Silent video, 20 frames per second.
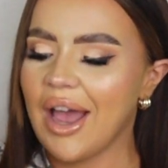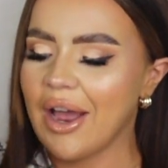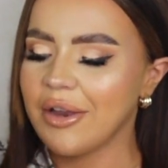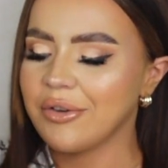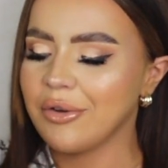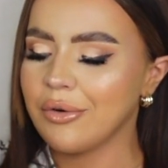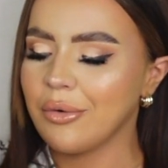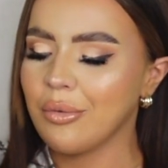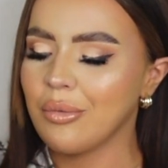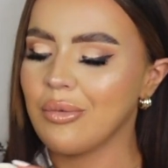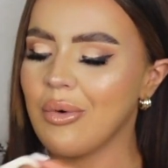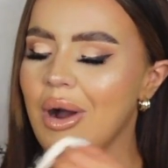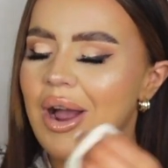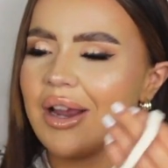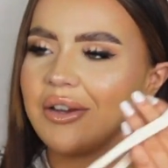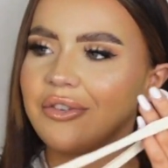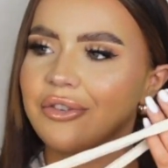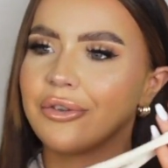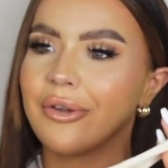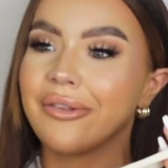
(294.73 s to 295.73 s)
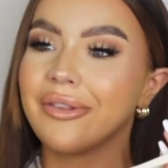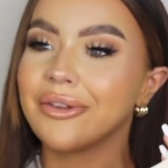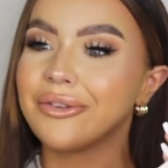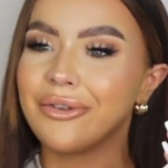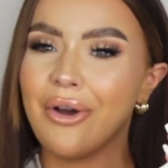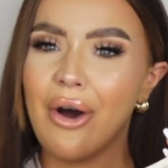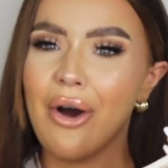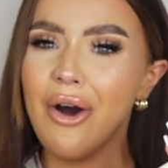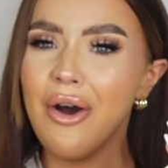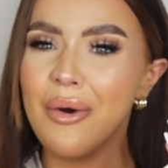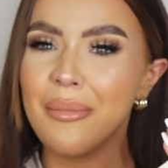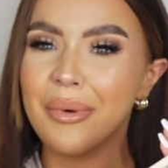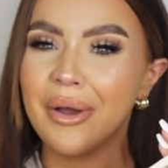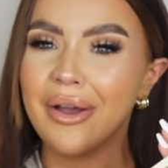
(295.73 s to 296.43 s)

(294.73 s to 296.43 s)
I don't know why I just got the top.